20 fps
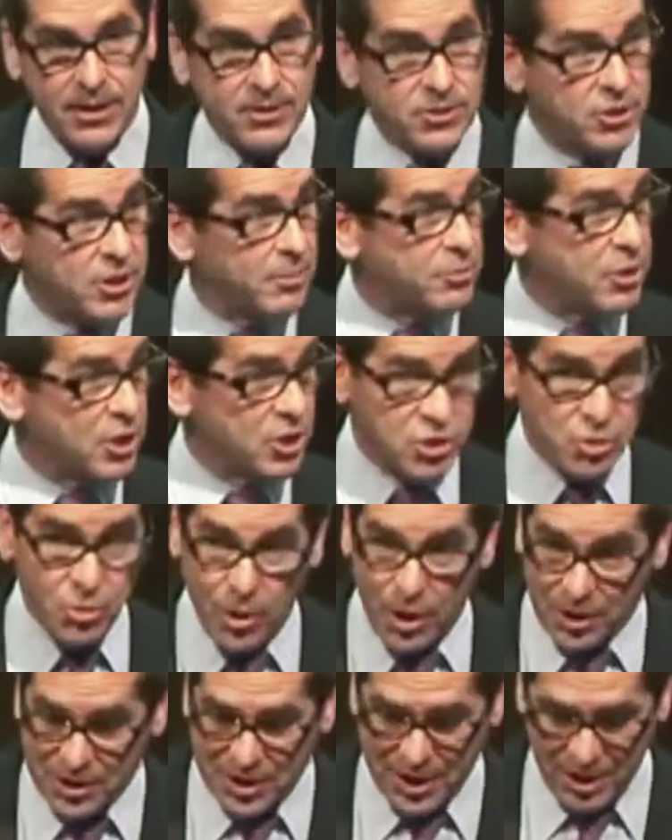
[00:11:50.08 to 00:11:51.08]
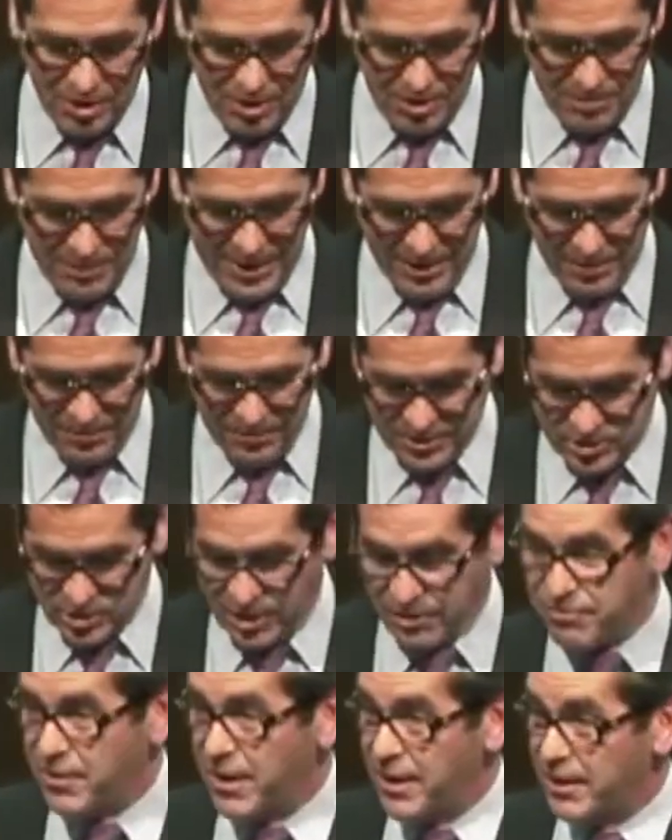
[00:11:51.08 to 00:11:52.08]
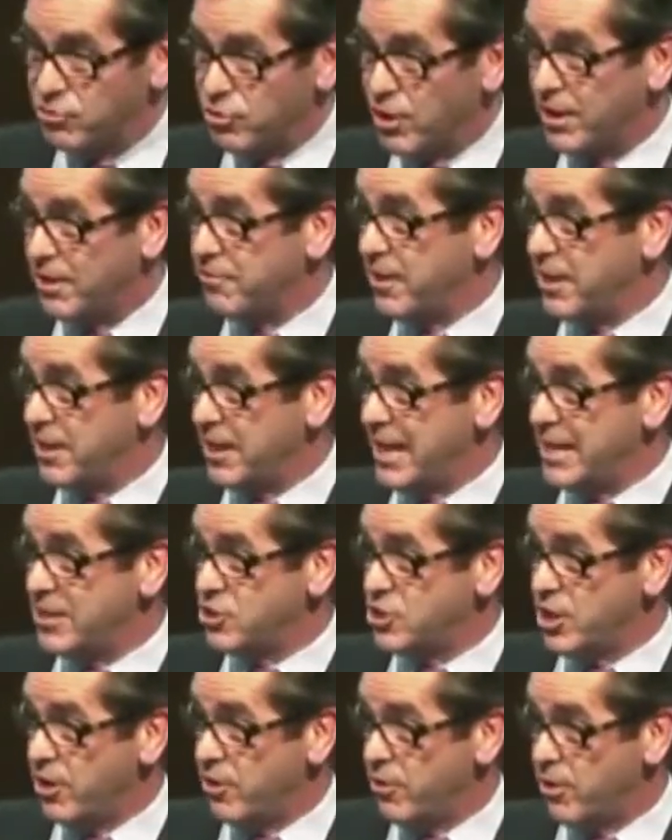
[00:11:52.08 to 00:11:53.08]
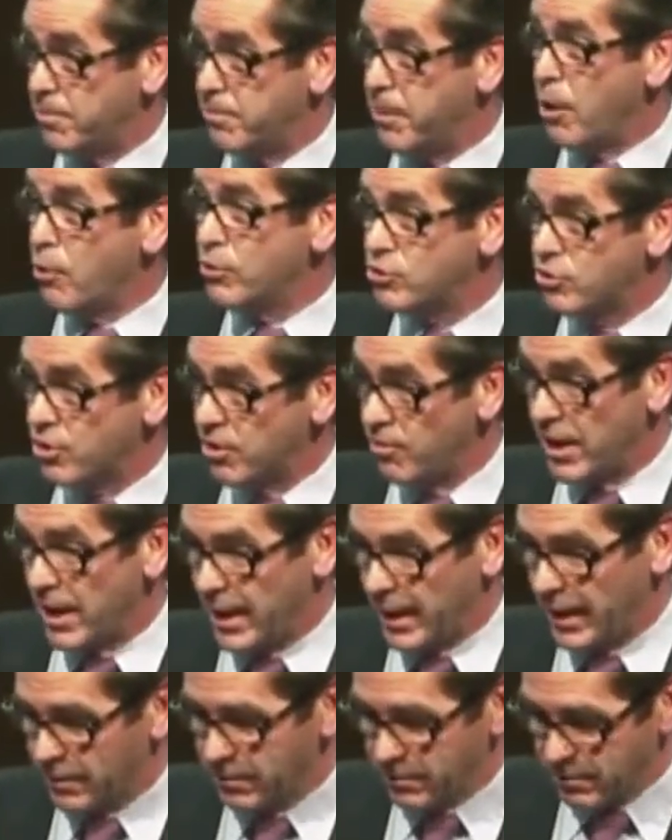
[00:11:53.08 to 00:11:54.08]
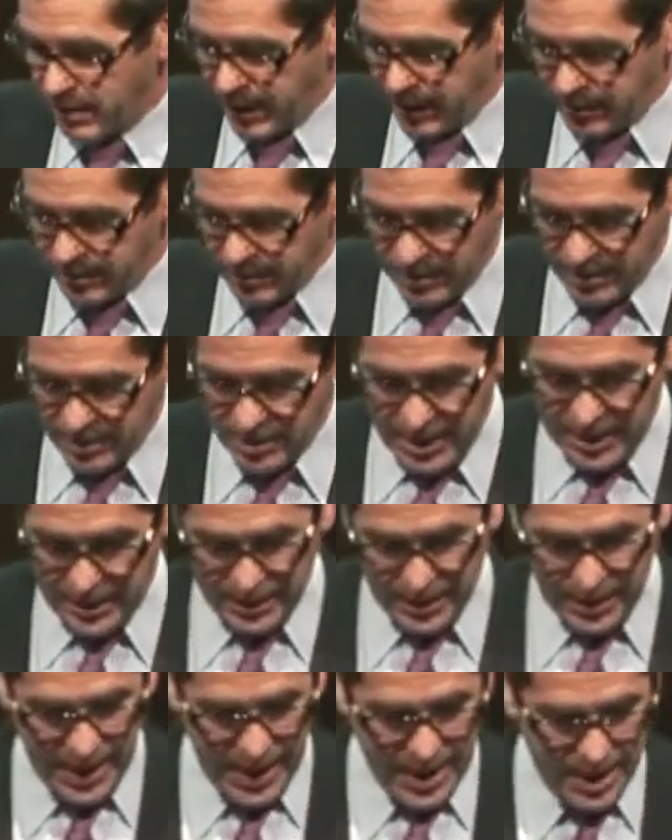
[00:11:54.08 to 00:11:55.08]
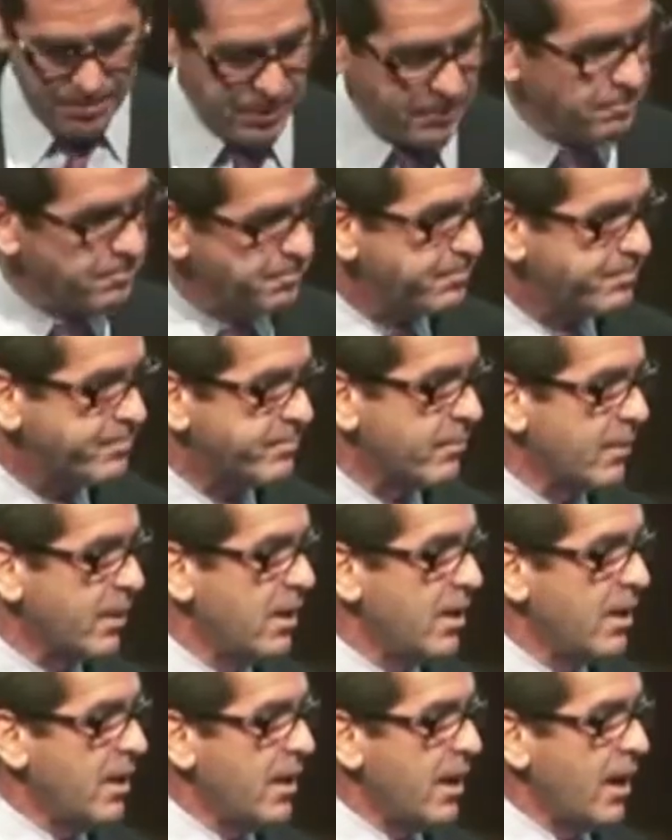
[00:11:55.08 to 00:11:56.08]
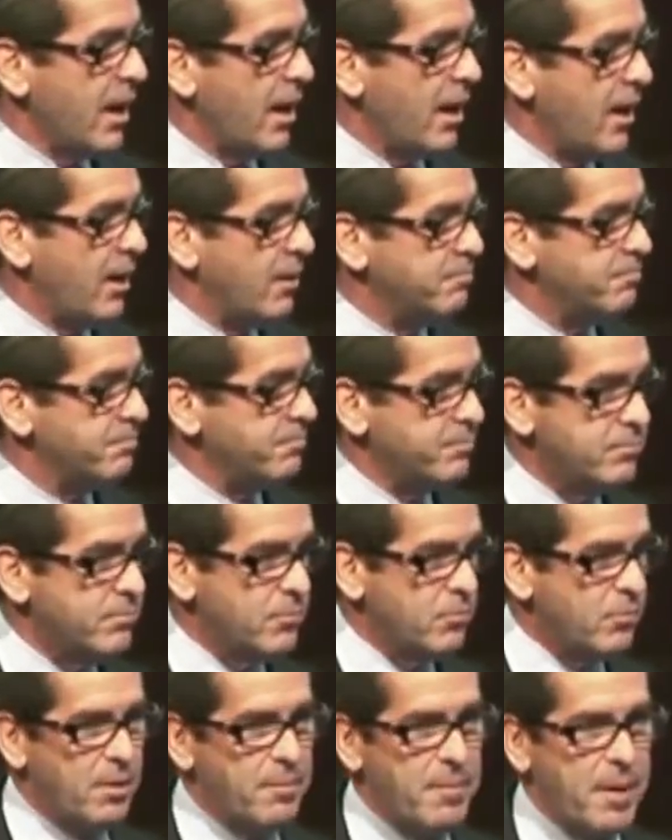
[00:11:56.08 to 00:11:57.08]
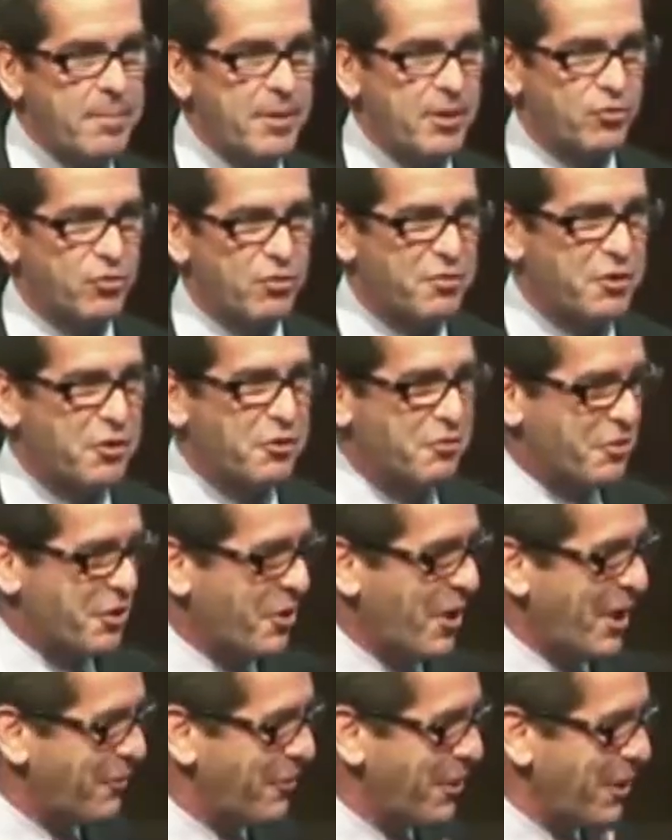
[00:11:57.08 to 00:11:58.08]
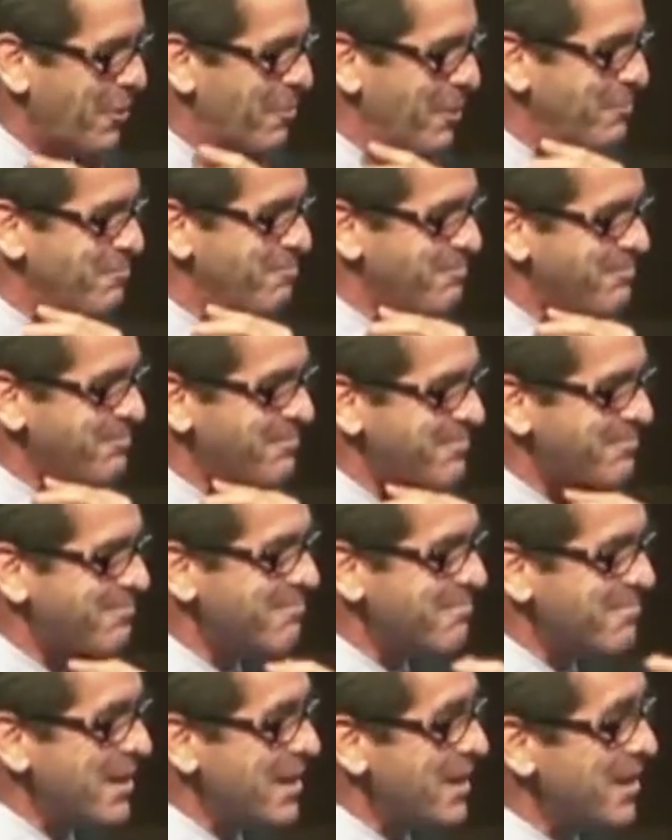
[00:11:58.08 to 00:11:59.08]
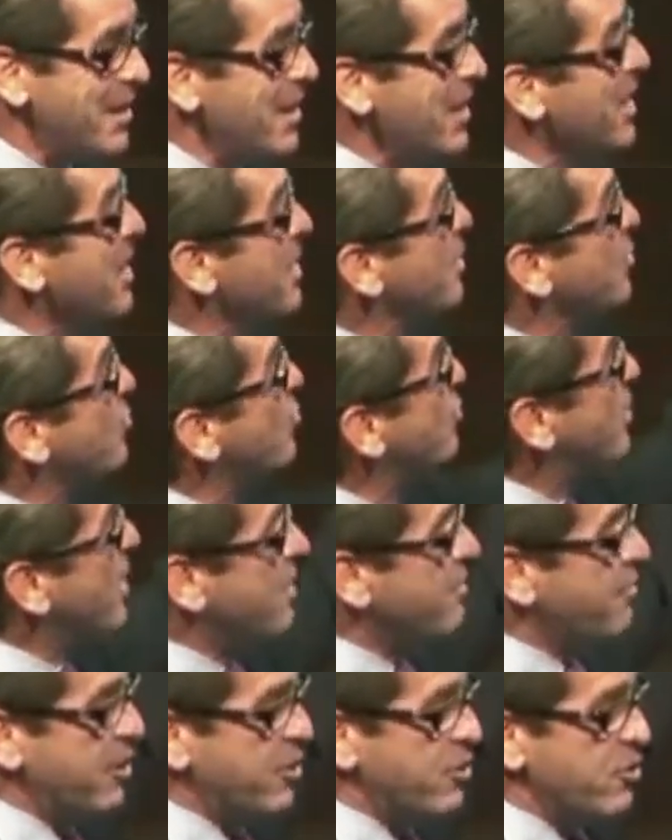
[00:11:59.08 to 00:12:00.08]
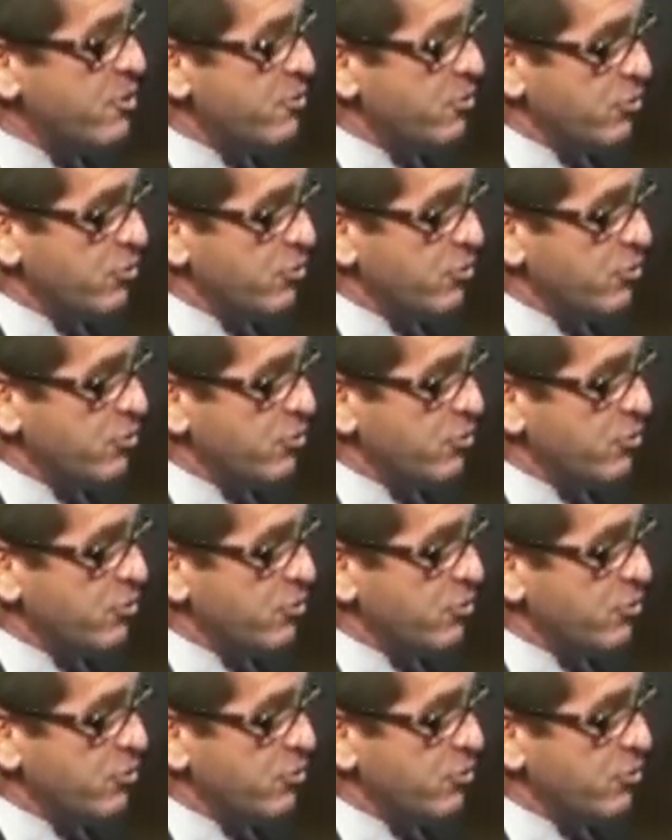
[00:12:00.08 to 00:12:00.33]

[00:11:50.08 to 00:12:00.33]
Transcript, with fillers: uh, subjects you all care about. It's like find, trying to find an engineer at a poetry reading, right? It ain't going to happen. Um, well, maybe there's a few of you, I don't know, but this is the evening